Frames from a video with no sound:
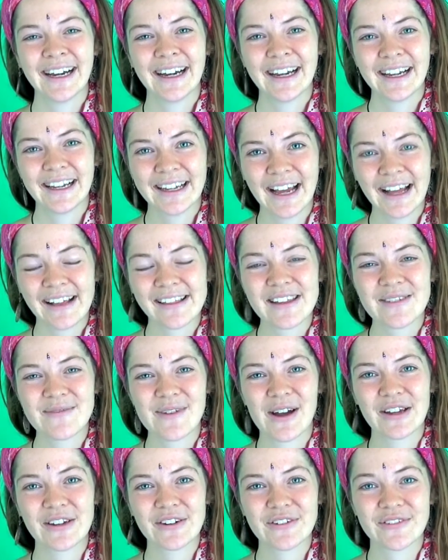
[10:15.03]
Yeah, some
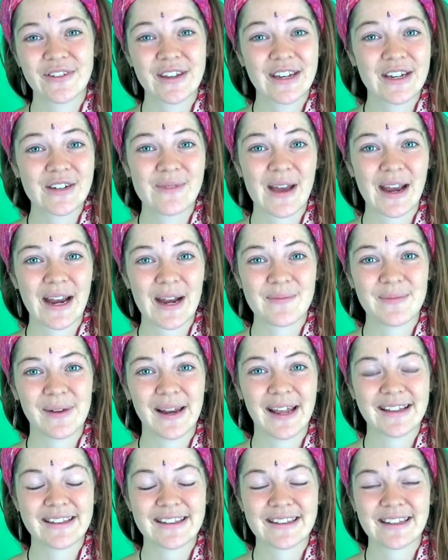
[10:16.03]
other vegan mecca
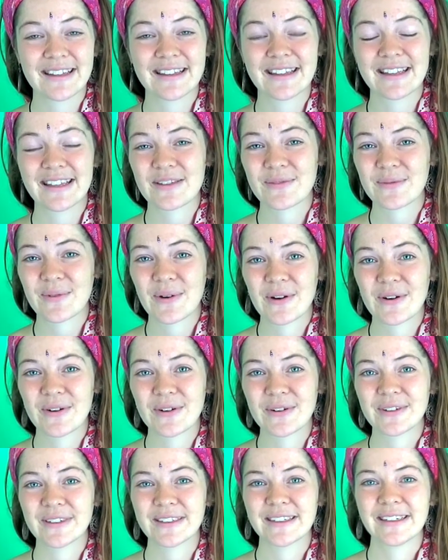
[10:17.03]
places in this
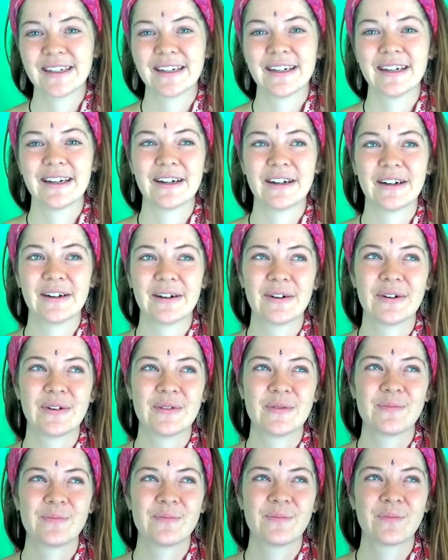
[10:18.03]
world.
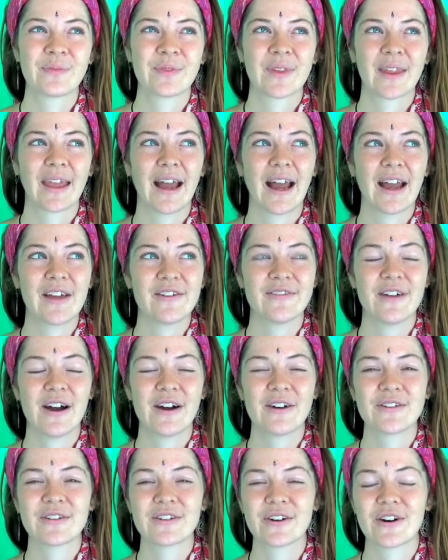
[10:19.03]
I
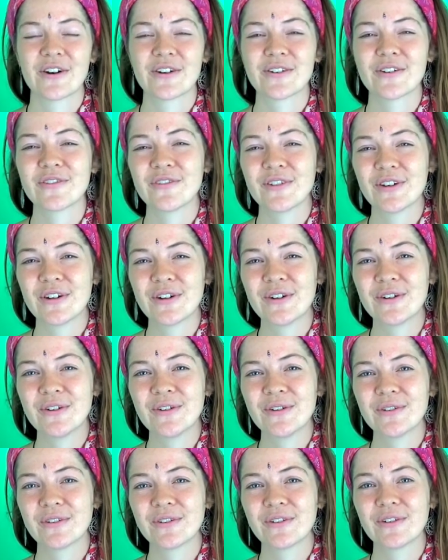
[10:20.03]
found
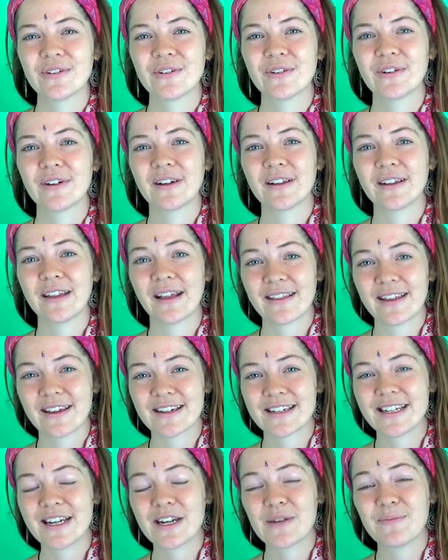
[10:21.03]
Arial. That's
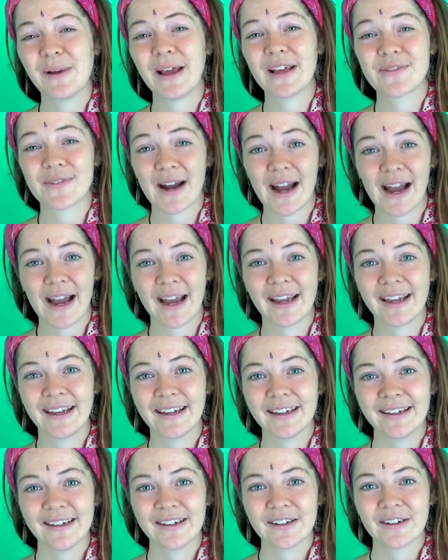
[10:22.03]
actually the place where I
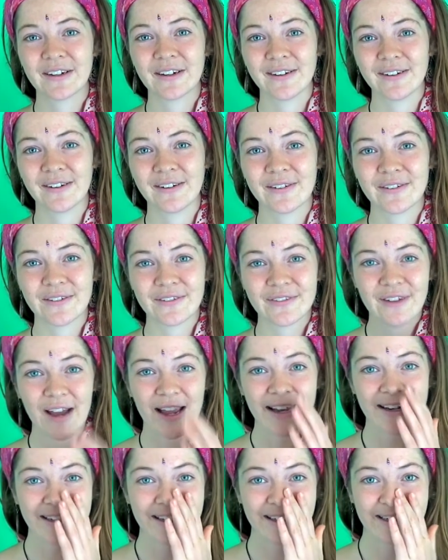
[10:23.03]

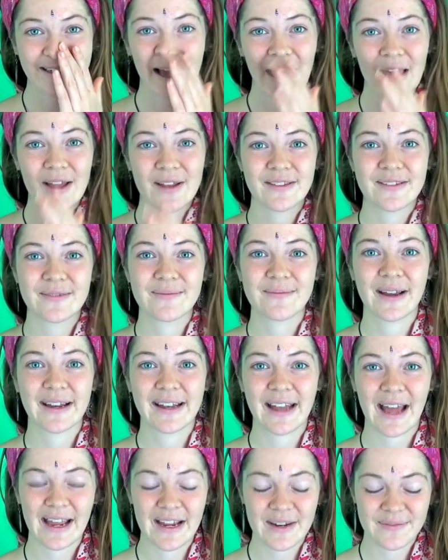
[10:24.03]
finally had my
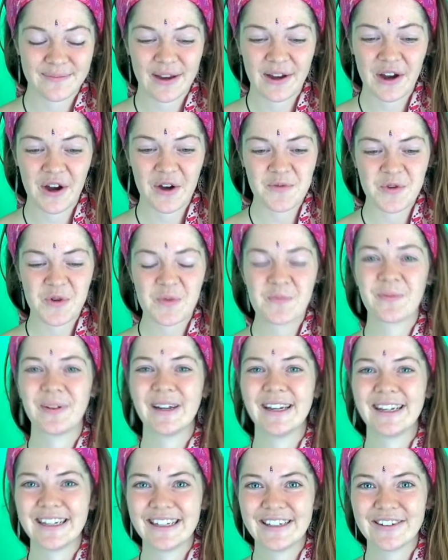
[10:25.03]
diet become
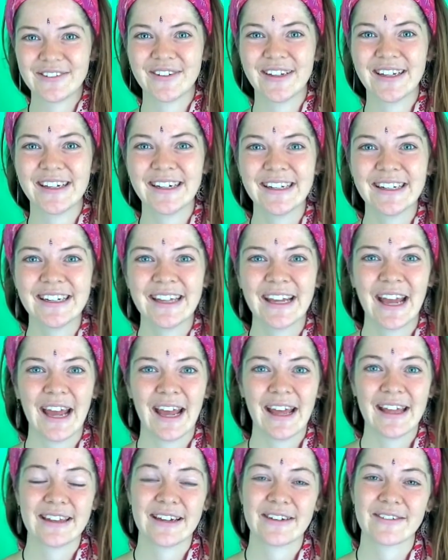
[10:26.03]
completely vegan.
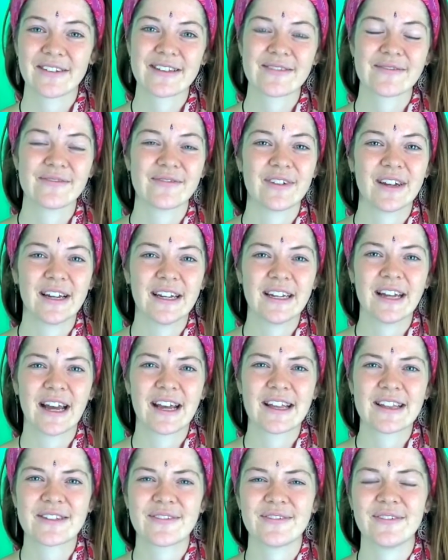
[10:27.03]
And there were some really
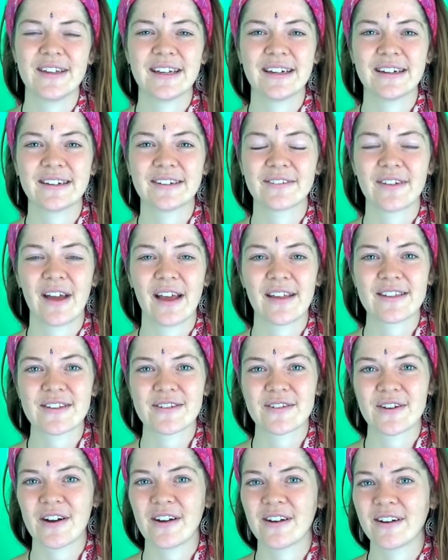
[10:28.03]
nice vegan
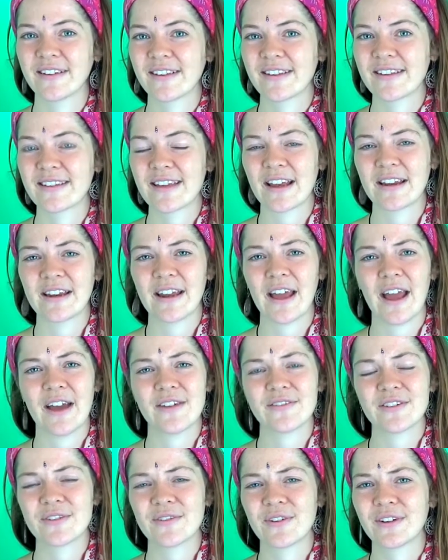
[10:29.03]
restaurants, and
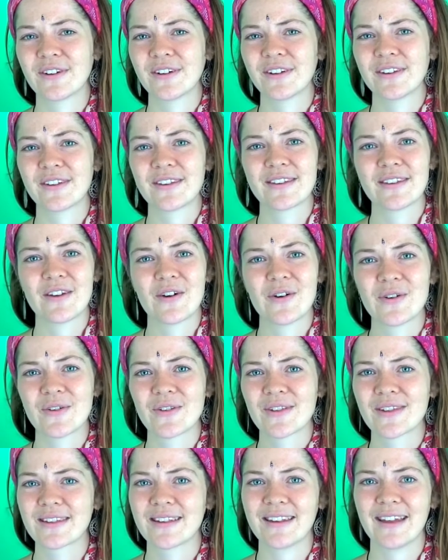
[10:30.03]
everyone
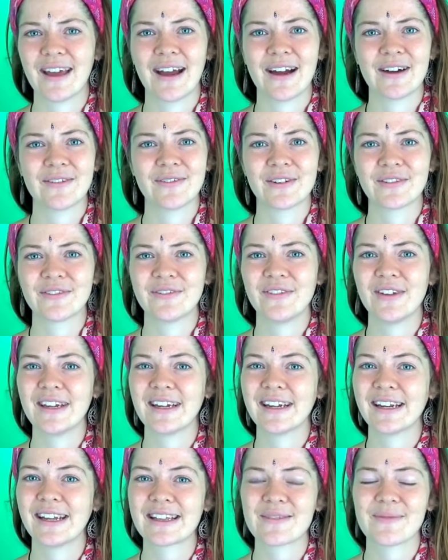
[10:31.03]
knows there what
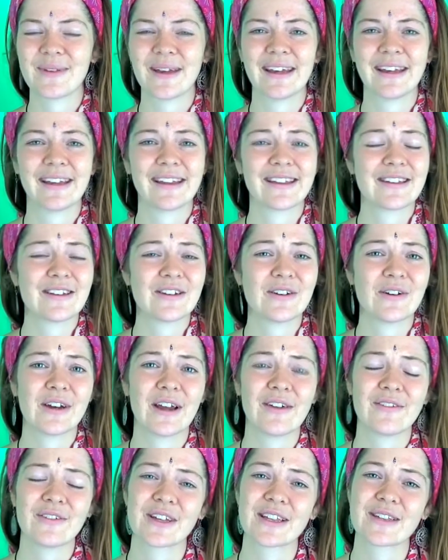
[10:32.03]
veganism is. You don't
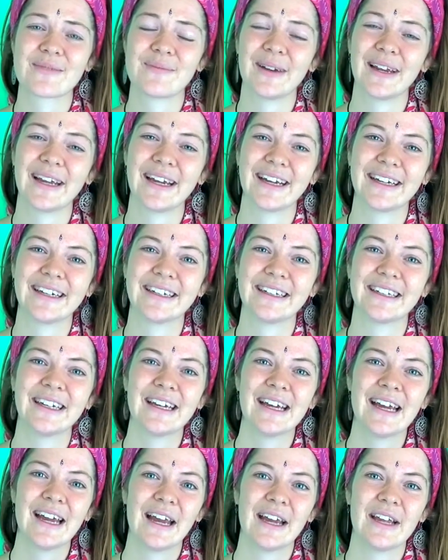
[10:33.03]
have to explain.
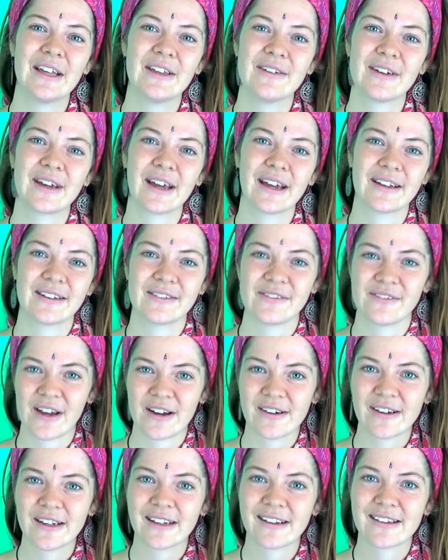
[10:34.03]
You can
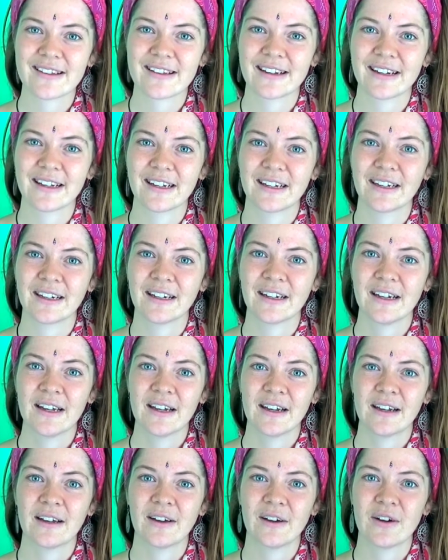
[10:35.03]
very easily
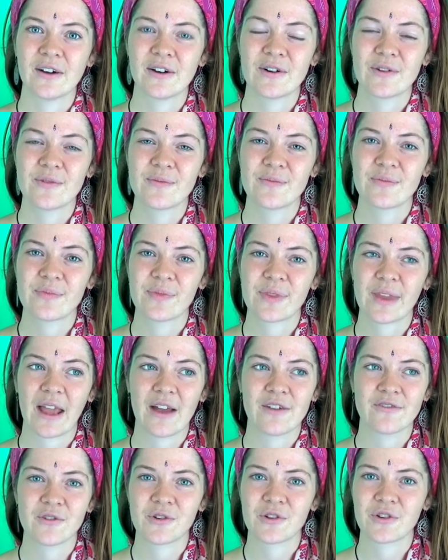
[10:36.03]

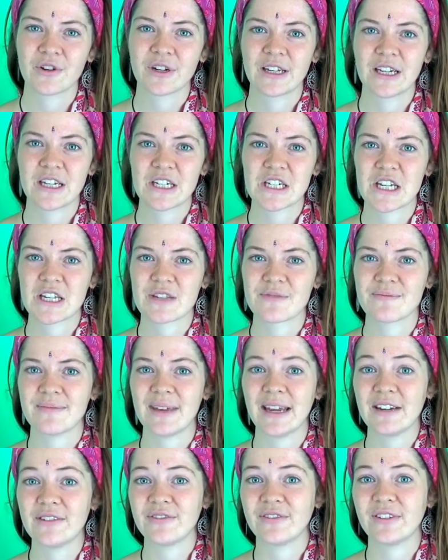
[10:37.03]
have all your dishes
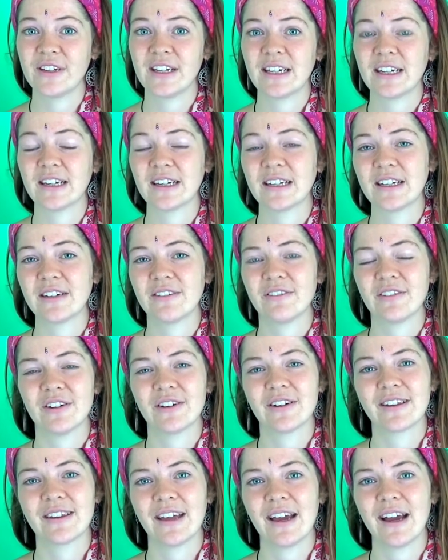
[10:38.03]
made vegan if
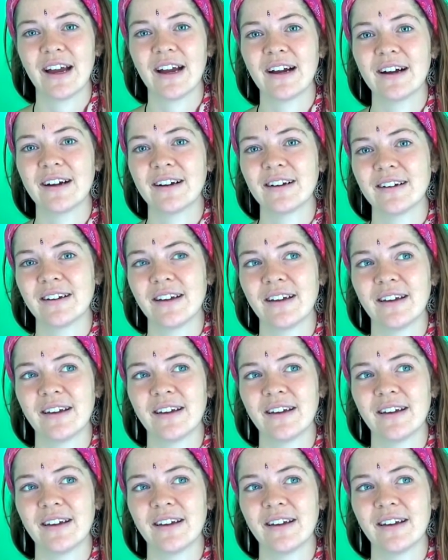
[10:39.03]
you're there.